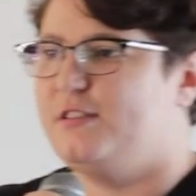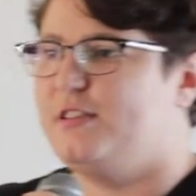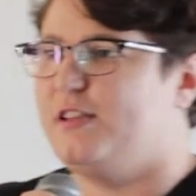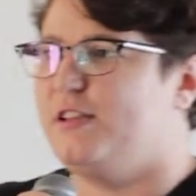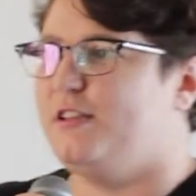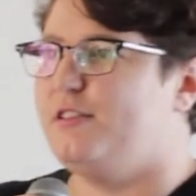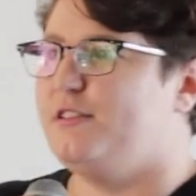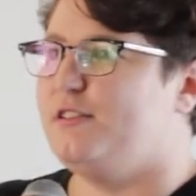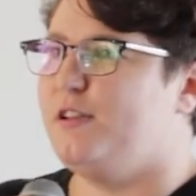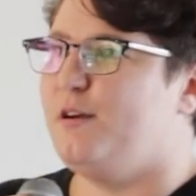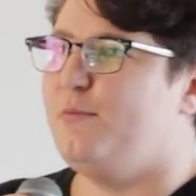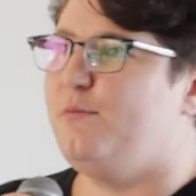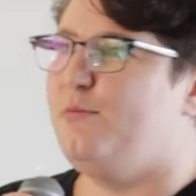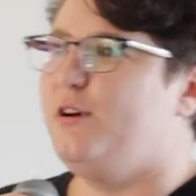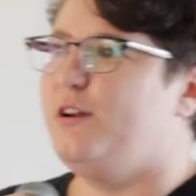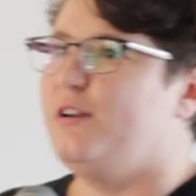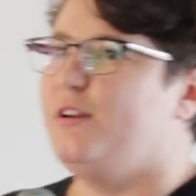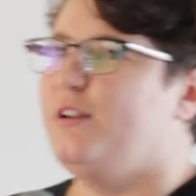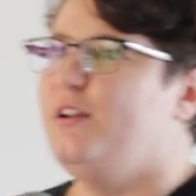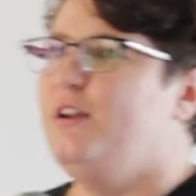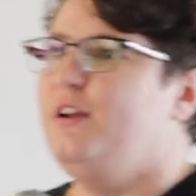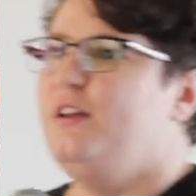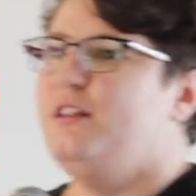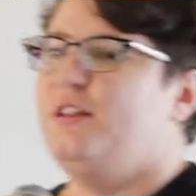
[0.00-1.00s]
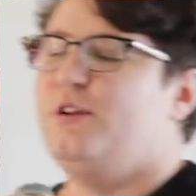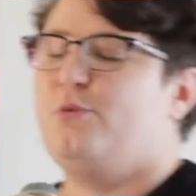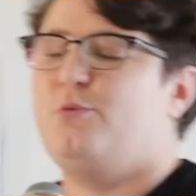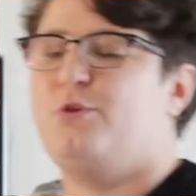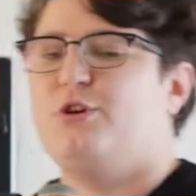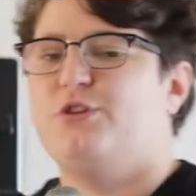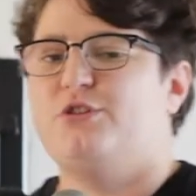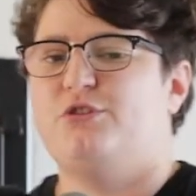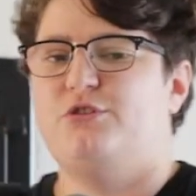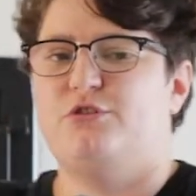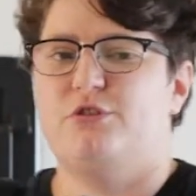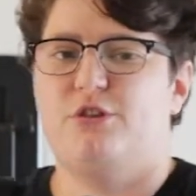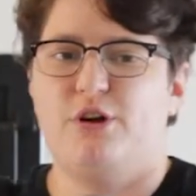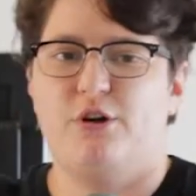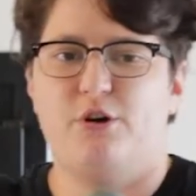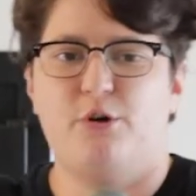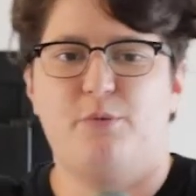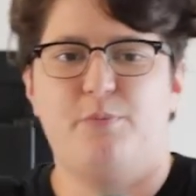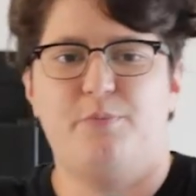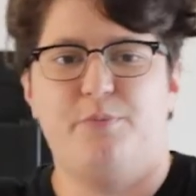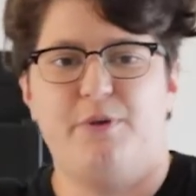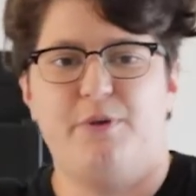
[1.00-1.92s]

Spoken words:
say, someone that wants to go au